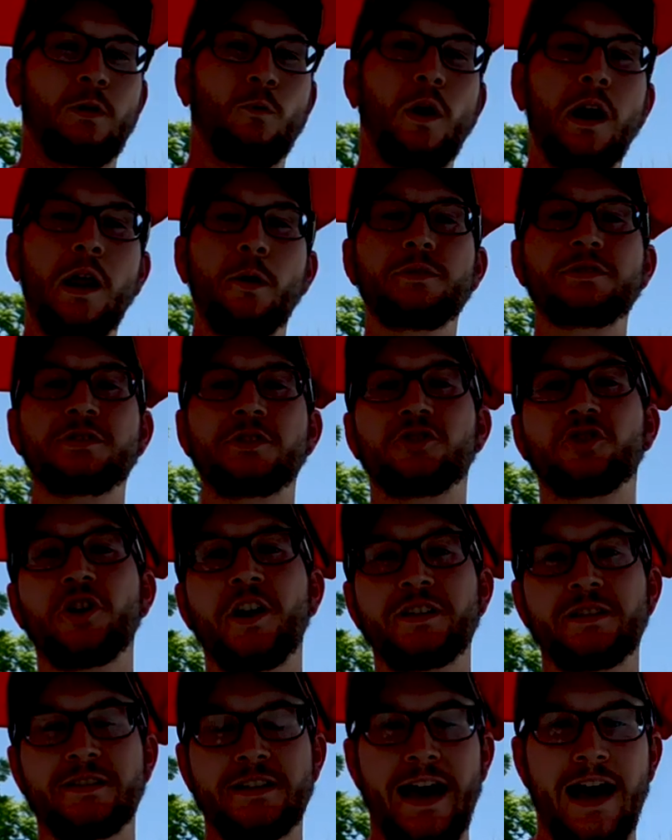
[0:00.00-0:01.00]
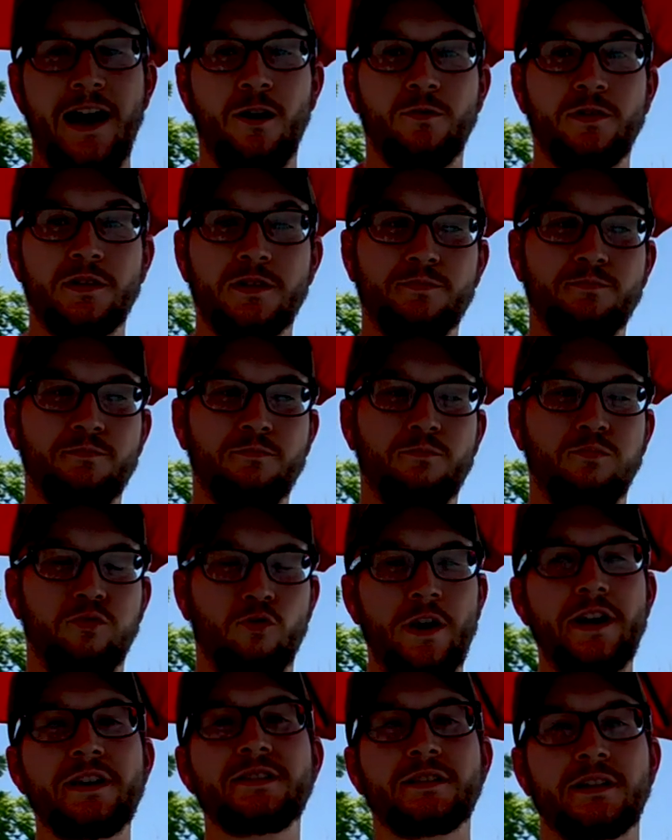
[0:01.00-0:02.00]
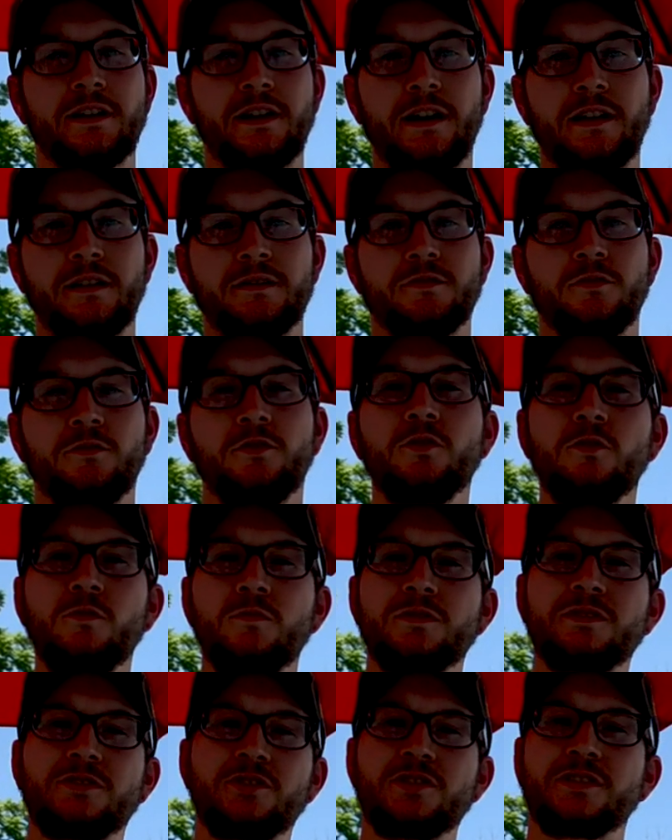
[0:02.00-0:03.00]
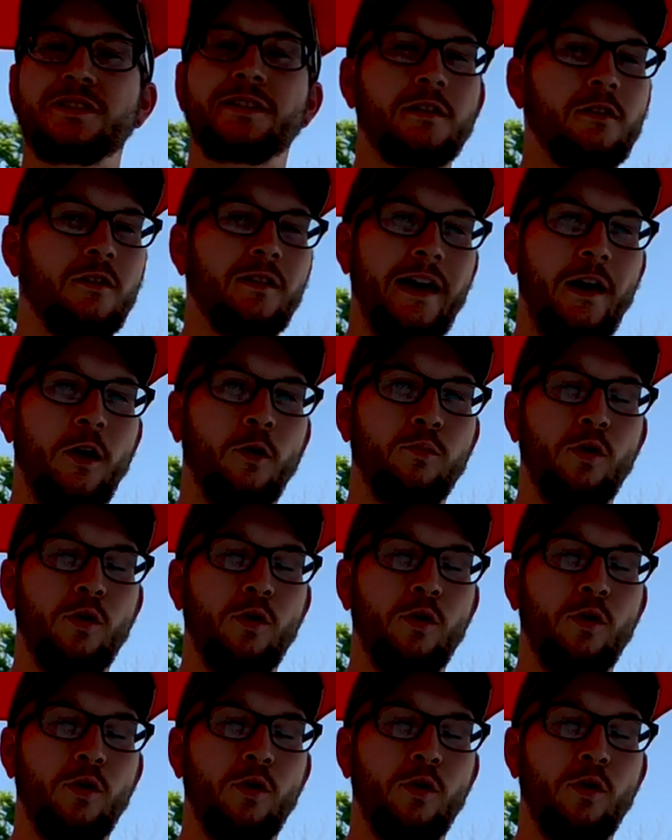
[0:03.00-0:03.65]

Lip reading: What I would suggest now is bracing it. So use just little L